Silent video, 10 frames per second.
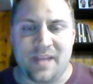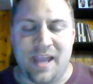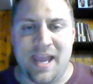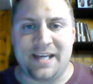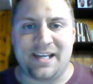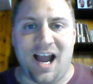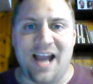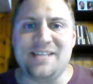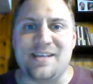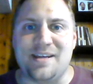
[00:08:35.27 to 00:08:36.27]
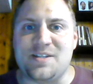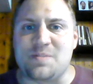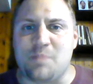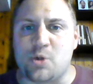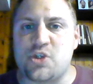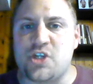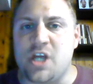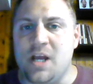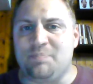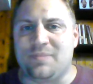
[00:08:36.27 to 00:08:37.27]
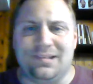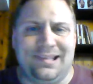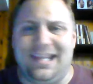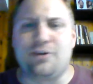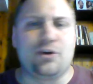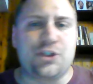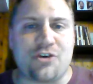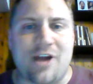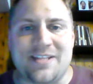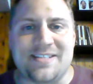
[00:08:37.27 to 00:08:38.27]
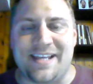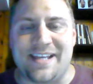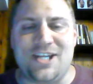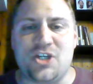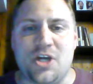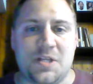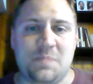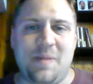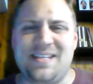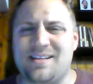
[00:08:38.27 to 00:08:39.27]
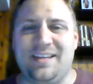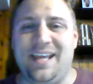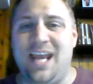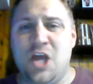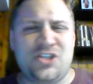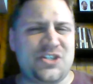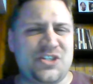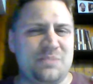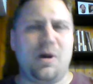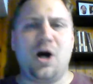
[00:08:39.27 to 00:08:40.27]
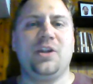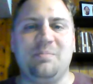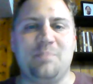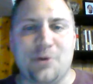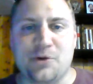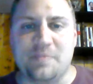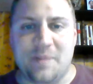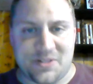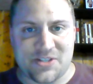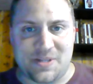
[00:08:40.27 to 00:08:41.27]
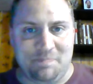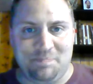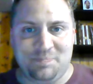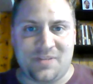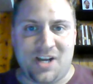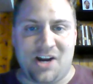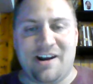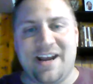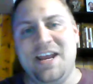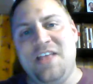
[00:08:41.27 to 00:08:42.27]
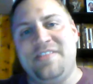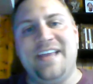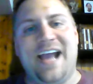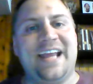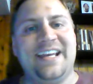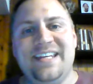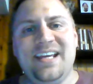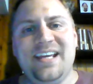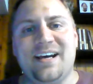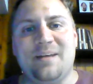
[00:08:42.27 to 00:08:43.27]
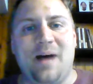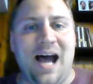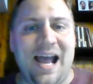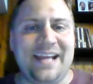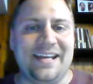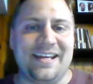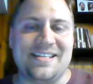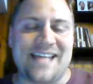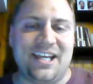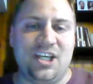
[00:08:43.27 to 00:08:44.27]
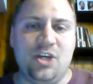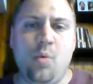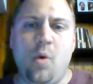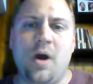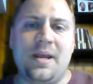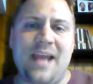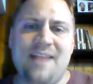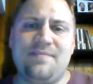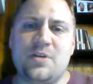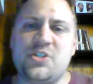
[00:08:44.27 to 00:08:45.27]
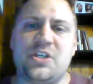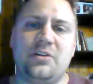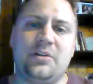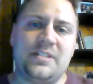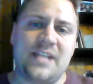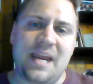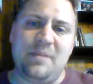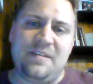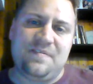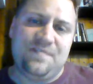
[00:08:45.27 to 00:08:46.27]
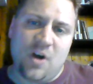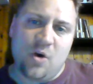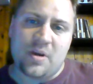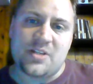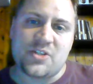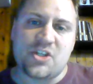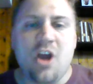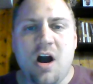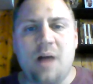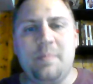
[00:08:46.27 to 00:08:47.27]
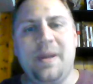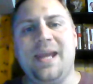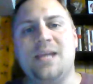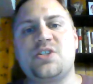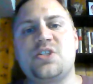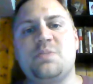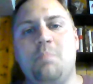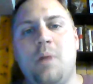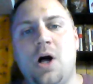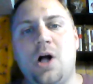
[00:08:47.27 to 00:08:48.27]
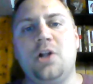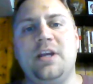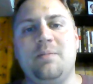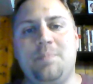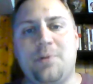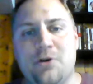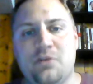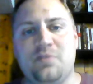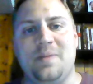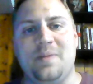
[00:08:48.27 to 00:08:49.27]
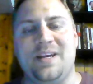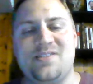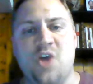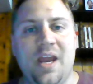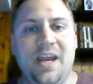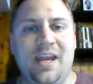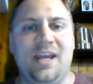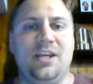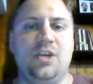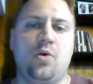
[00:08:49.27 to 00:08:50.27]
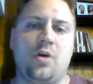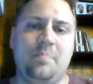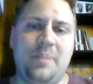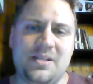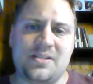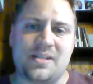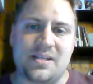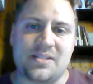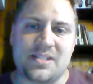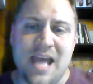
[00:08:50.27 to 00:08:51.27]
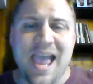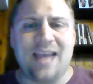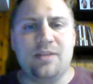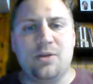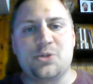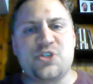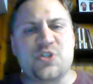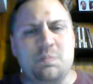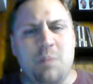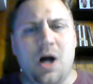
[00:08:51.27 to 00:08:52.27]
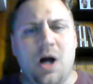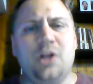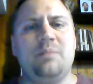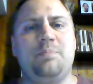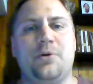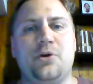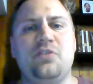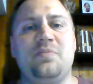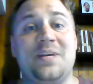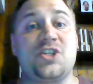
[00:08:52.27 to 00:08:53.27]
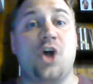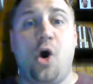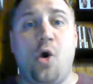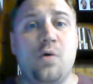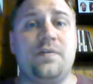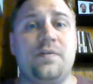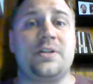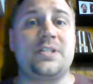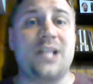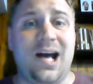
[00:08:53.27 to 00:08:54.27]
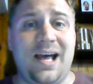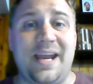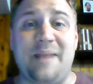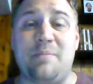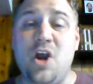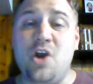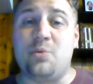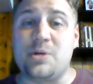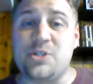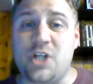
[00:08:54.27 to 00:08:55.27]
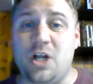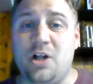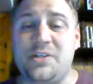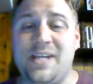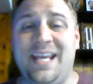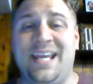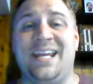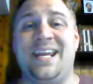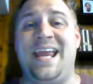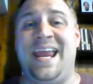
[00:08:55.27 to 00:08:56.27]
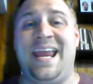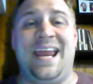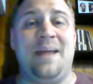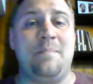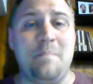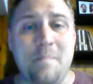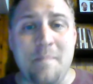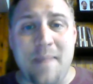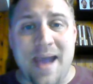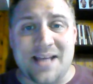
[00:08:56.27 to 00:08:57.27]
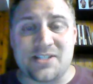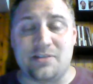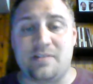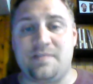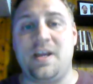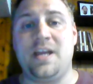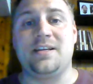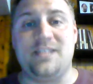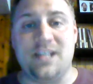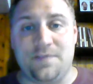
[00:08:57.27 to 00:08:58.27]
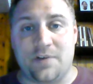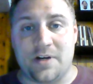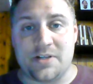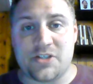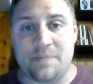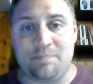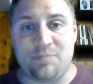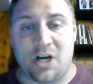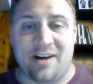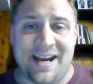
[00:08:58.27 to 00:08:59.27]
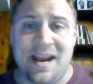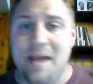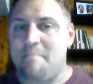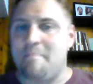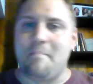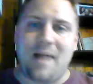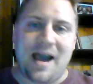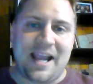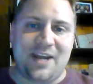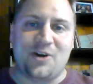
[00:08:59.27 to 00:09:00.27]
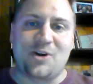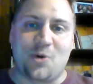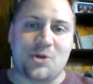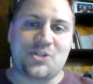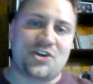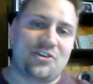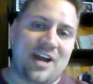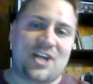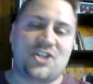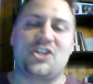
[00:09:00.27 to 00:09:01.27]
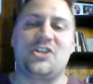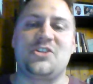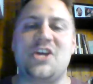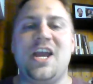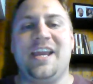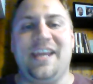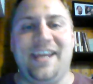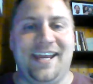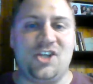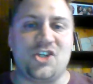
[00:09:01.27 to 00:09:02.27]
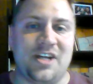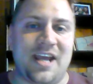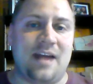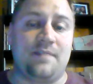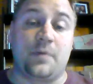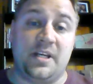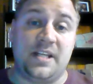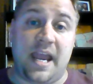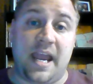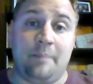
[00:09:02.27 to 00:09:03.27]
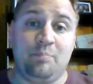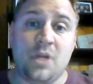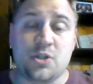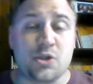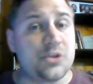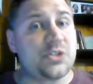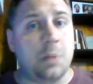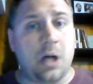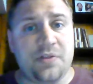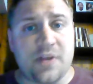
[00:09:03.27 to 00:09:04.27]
And Kaizen, its most literal translation is basically small improvements. All right. The idea behind it is that you want to every single day be focused on making small improvements in your business. And those small improvements over time result in a massive difference. All right, minor course corrections each and every day. So the small